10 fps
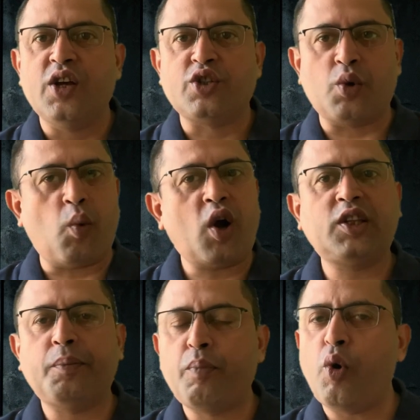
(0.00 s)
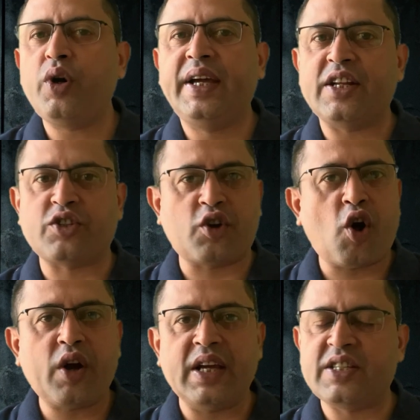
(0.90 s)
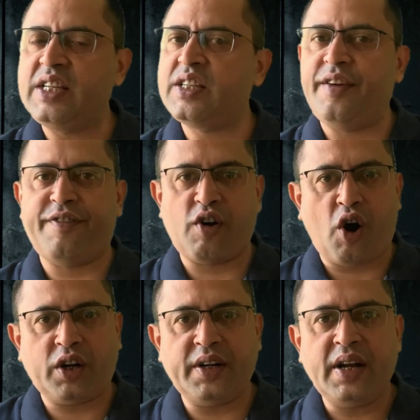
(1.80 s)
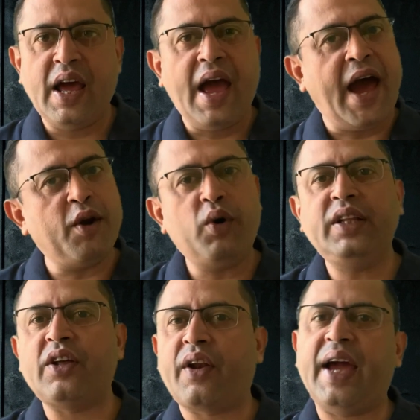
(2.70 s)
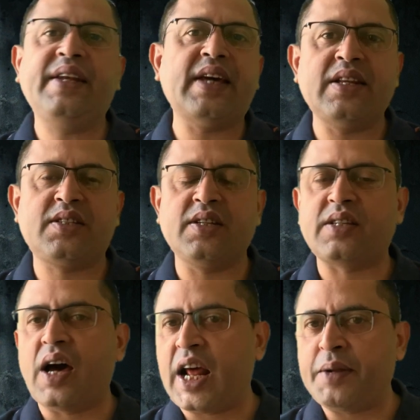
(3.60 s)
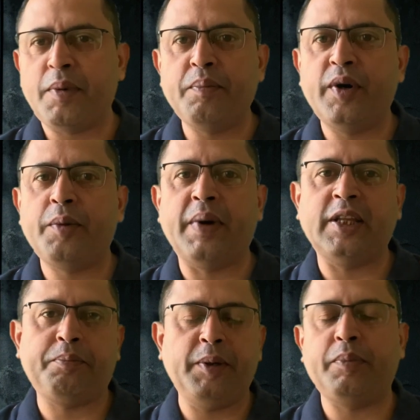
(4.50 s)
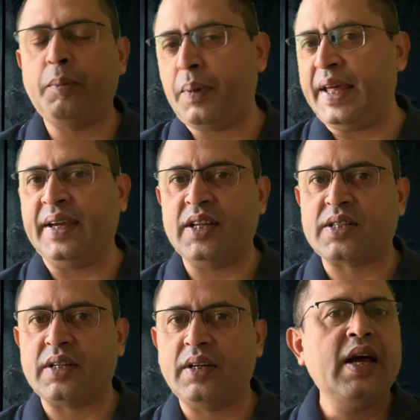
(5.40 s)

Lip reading: So what the board gets wrong is easily forgotten and only the right answers are remembered by the people playing it.